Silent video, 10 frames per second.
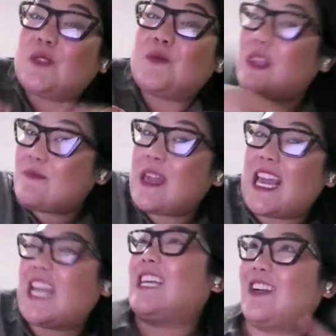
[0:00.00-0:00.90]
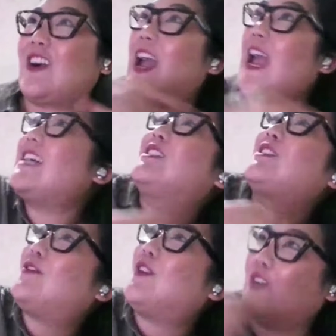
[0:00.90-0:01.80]
she's with me, her
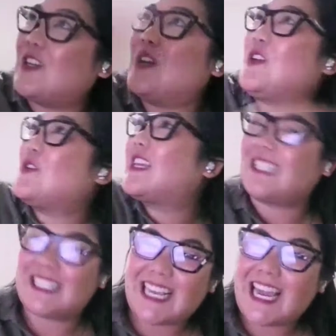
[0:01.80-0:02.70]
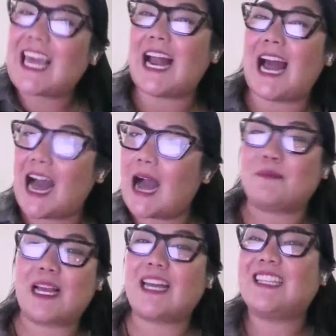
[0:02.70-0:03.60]
hands are full, you know, you can see it,
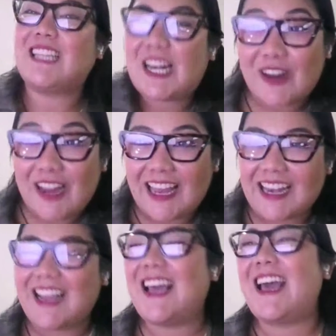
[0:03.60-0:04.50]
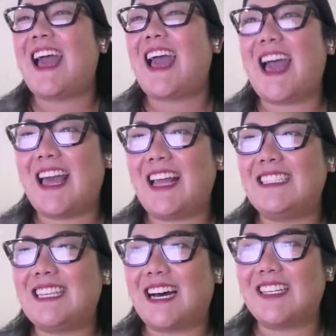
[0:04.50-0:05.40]
I'm gonna let her in.
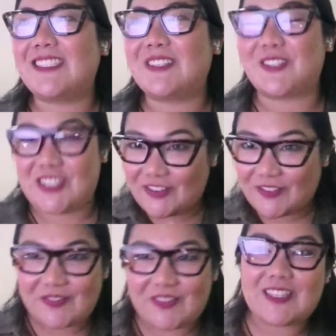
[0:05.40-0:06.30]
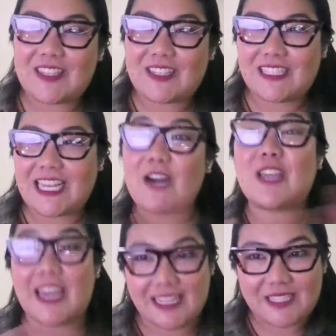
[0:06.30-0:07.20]
And uh, so she
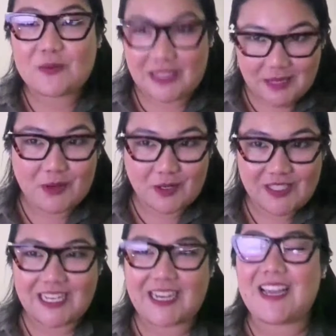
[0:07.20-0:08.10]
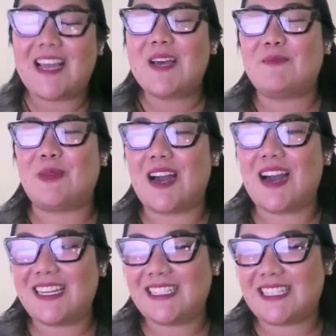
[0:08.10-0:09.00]
tailgates with the person
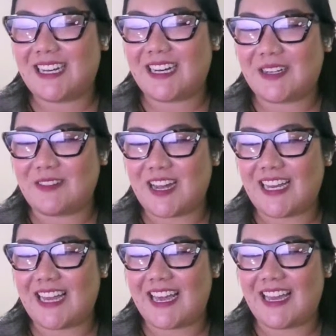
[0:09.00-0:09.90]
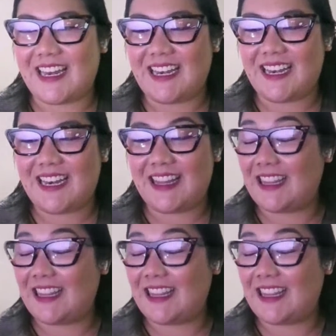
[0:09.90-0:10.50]
behind, uh, right? And